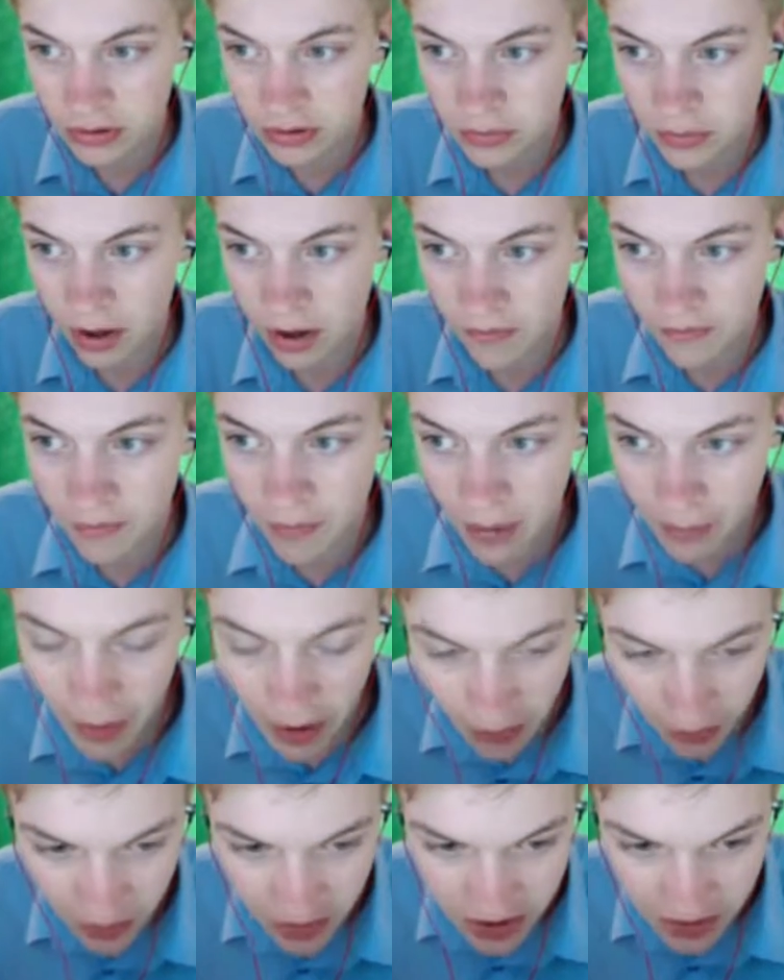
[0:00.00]
well, if my
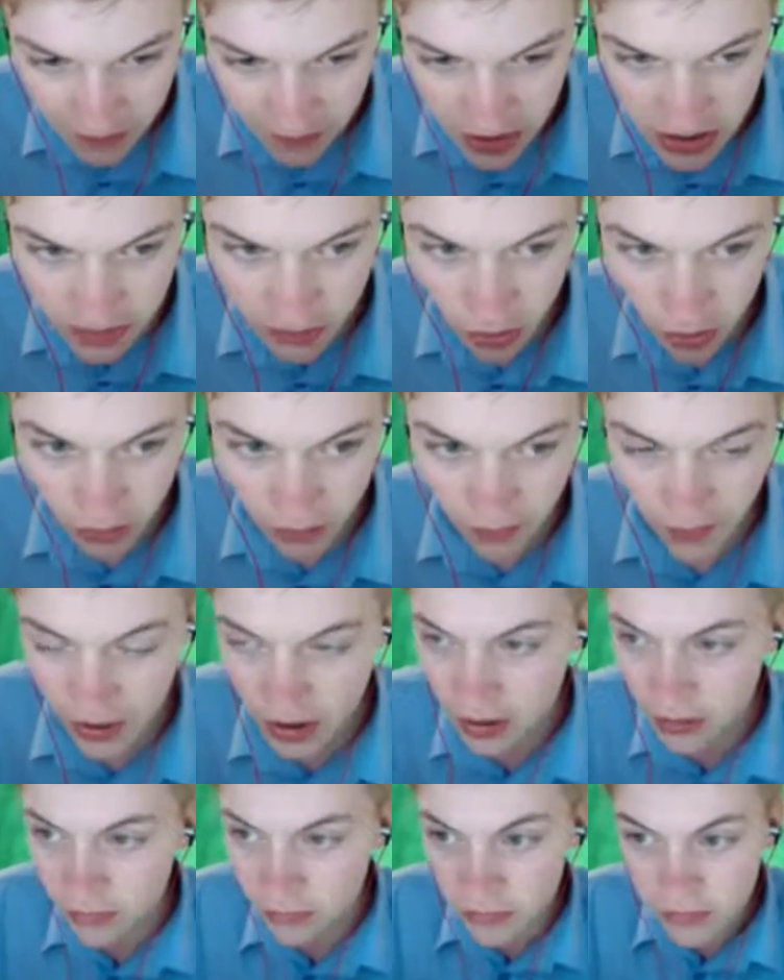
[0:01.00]
background's invisible,
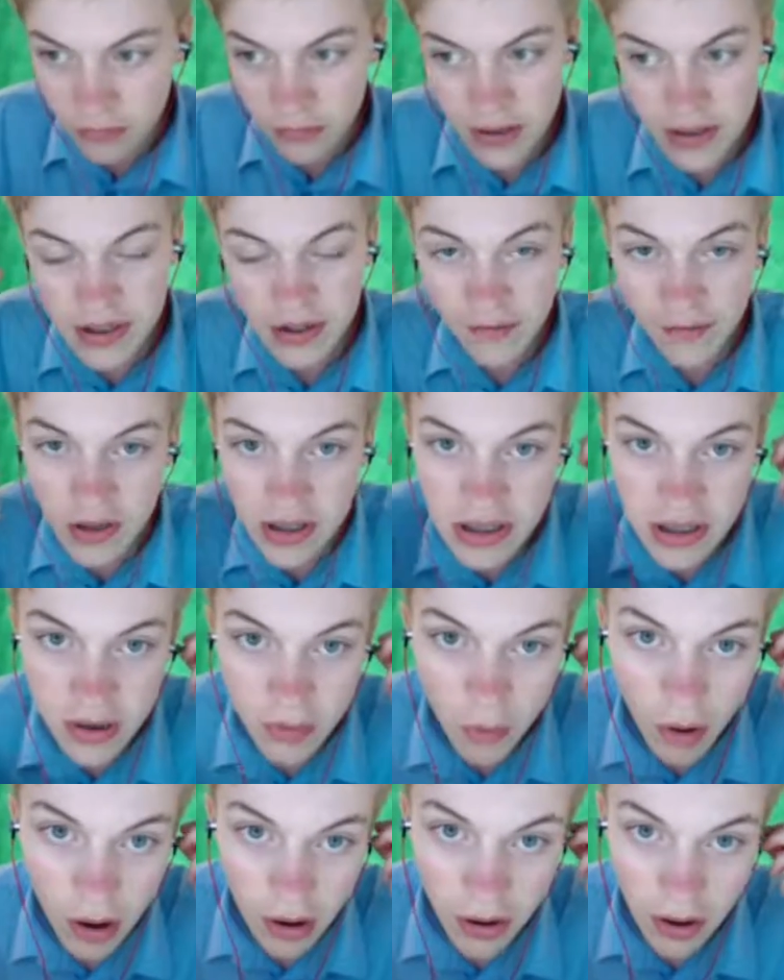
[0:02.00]
then it's obviously
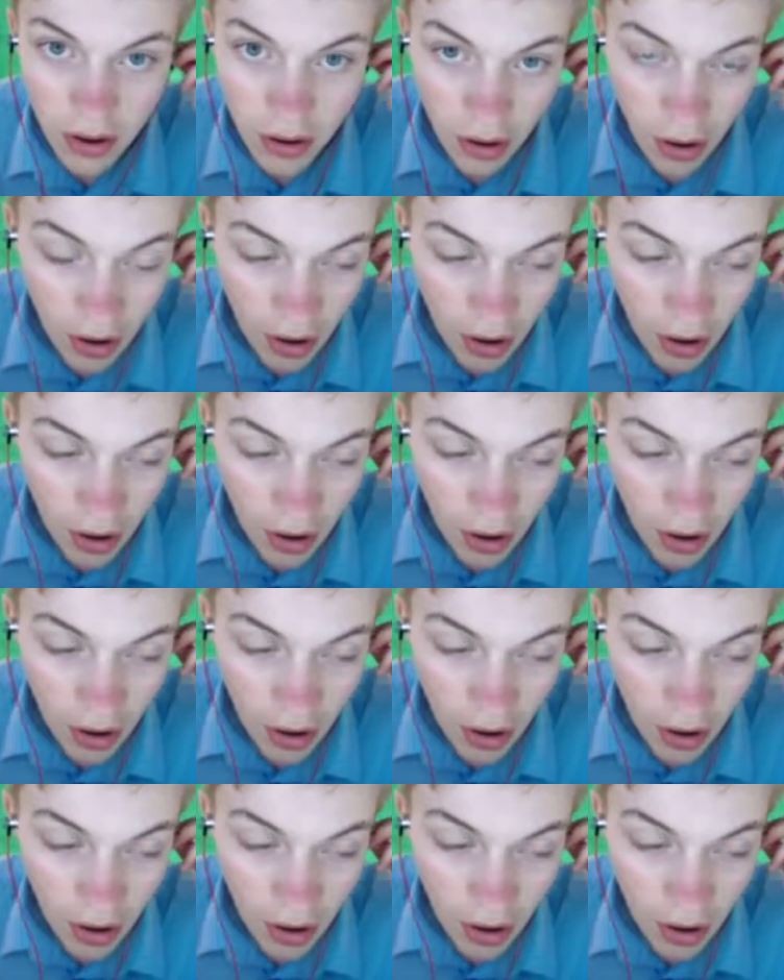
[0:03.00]
working,